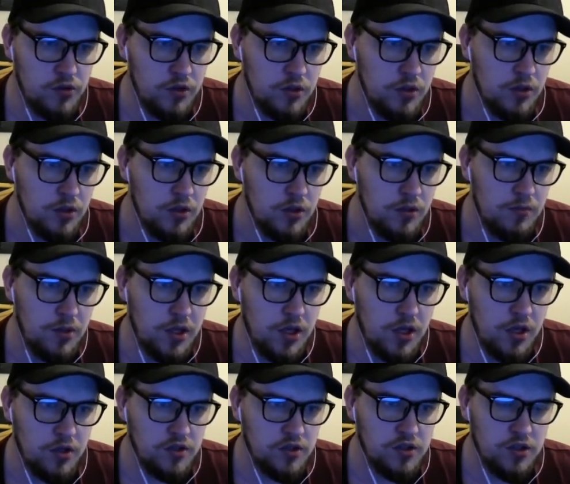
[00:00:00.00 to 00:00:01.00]

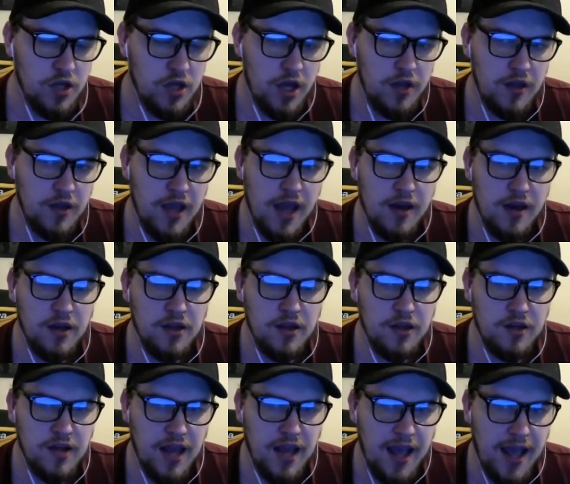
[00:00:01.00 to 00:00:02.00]
Because at the end of the
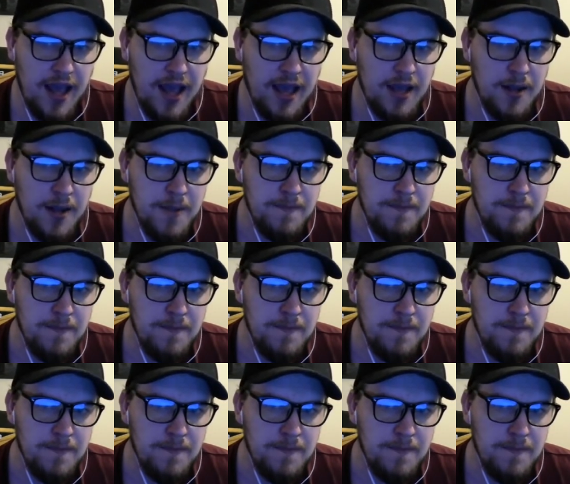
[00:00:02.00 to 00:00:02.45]
day...